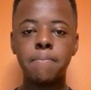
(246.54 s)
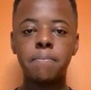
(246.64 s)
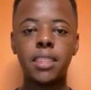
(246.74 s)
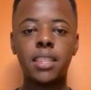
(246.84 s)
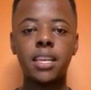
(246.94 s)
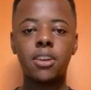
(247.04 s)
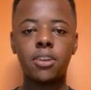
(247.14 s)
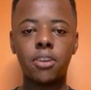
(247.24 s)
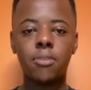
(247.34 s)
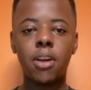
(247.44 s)
But the
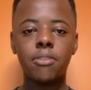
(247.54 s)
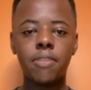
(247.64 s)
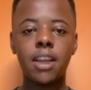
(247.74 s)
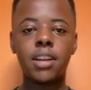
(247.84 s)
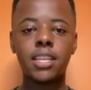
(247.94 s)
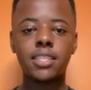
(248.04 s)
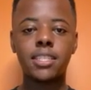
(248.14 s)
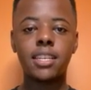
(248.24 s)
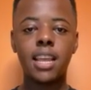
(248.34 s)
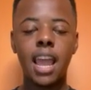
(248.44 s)
coronavirus
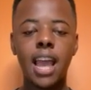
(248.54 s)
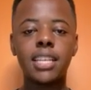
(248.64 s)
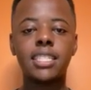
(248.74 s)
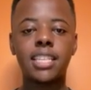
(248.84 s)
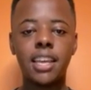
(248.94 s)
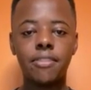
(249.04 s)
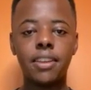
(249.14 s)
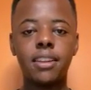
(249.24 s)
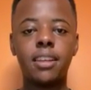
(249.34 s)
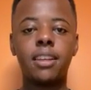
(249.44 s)
has
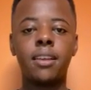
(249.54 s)
given